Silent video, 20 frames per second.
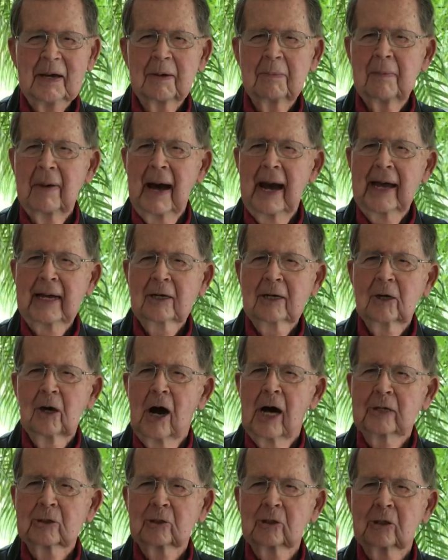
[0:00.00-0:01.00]
my
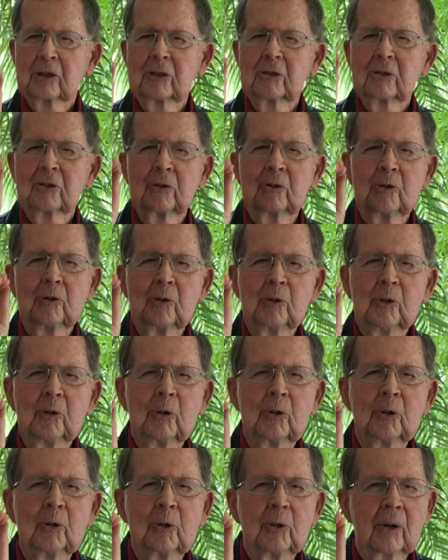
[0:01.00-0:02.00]
caution to
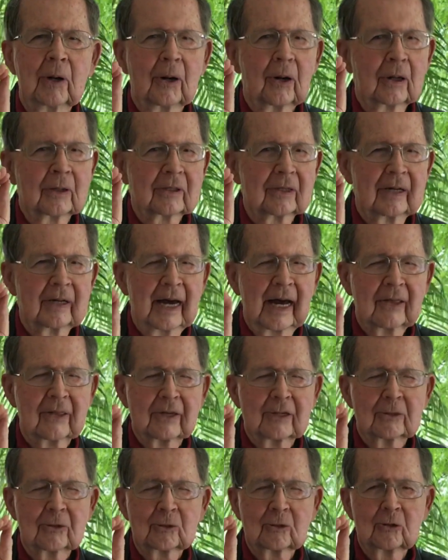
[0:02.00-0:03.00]
you or to
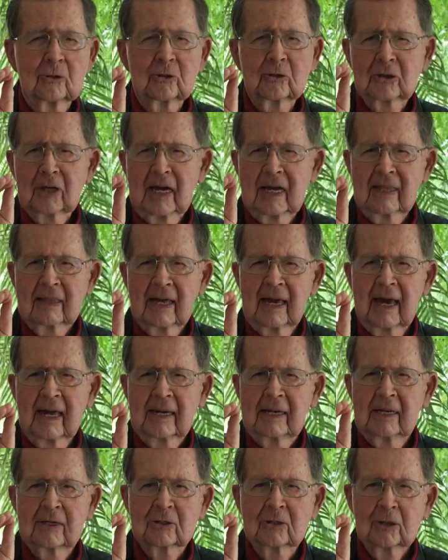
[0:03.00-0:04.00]
others who say that
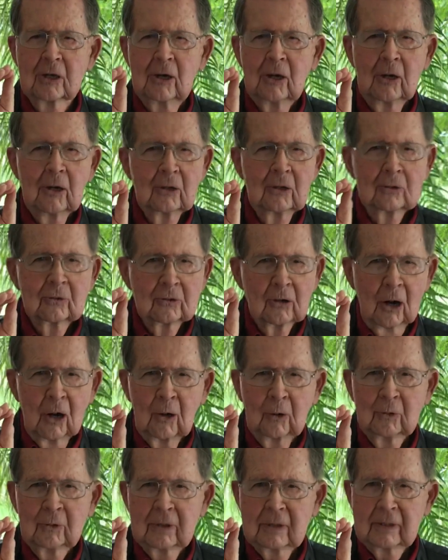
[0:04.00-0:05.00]
is,
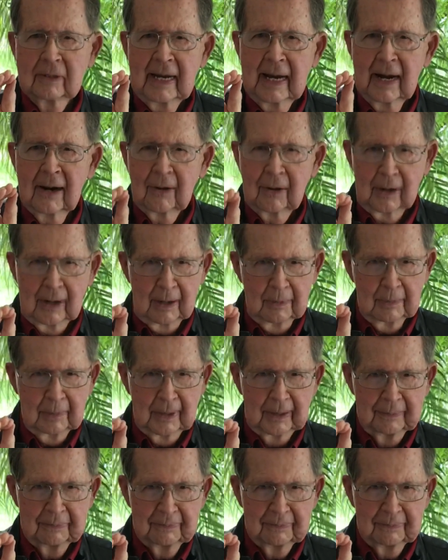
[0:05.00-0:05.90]
don't dare Him.